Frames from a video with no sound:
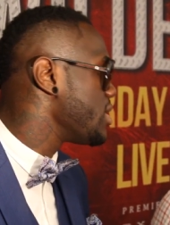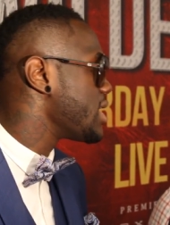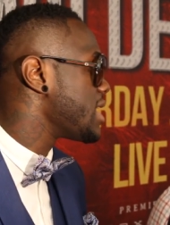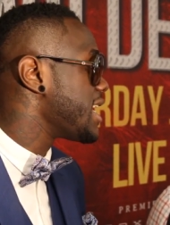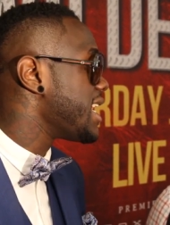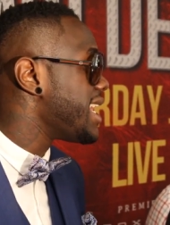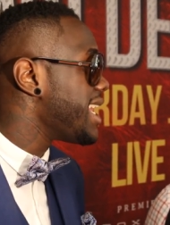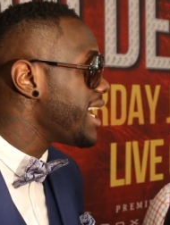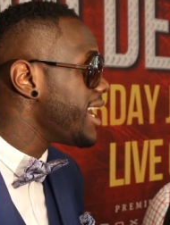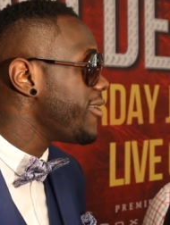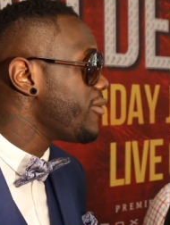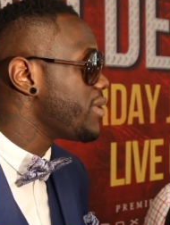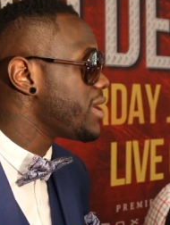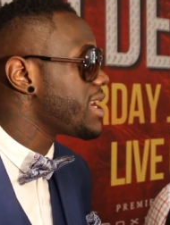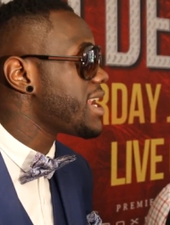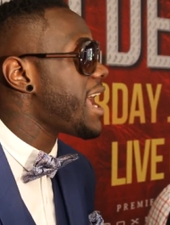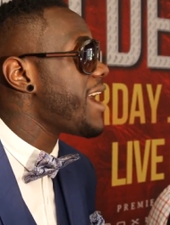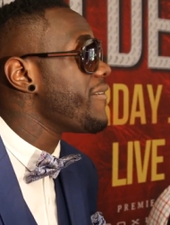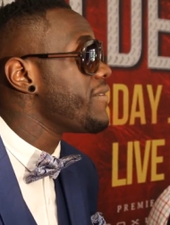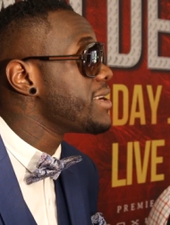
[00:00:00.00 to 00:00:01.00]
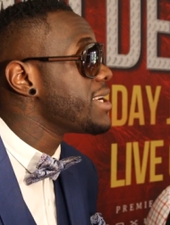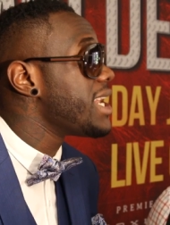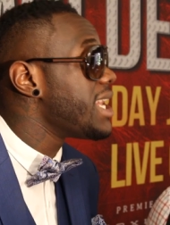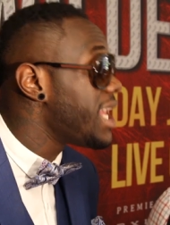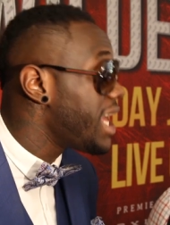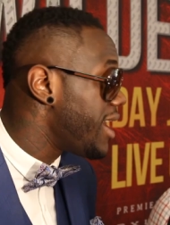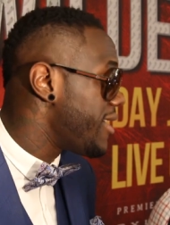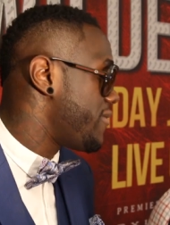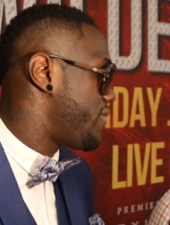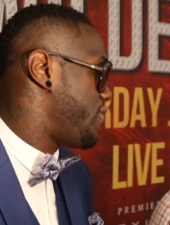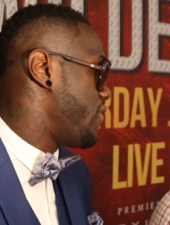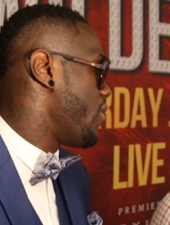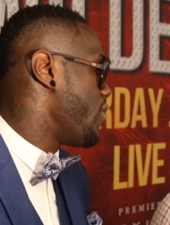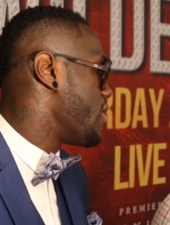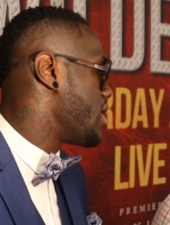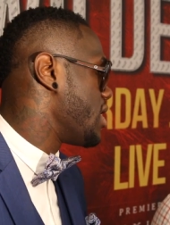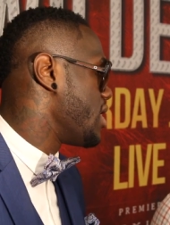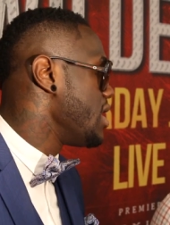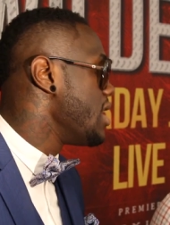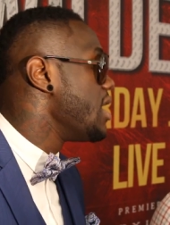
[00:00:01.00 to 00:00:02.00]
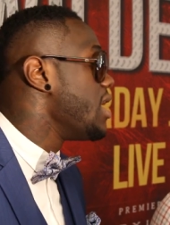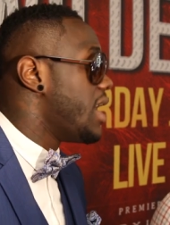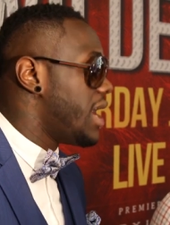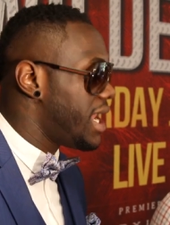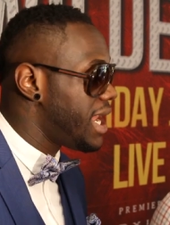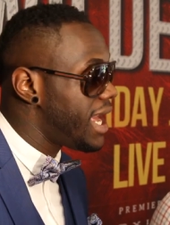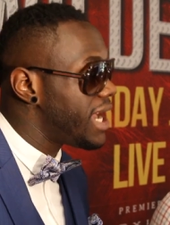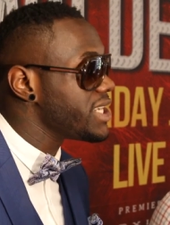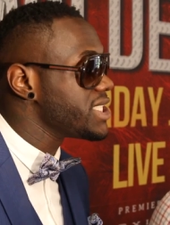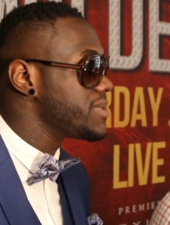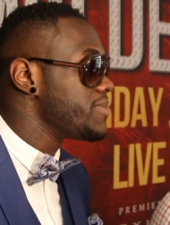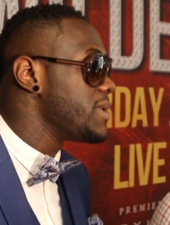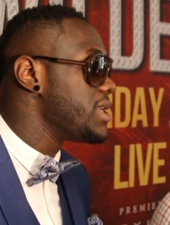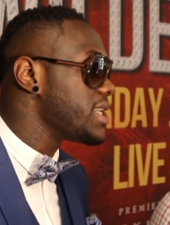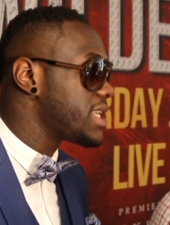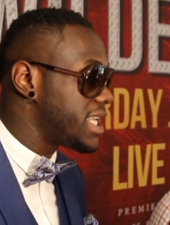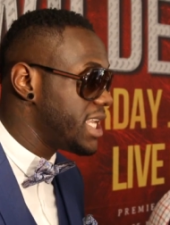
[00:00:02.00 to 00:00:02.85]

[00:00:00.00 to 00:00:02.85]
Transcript: being in love with it, having the love for it, allows me to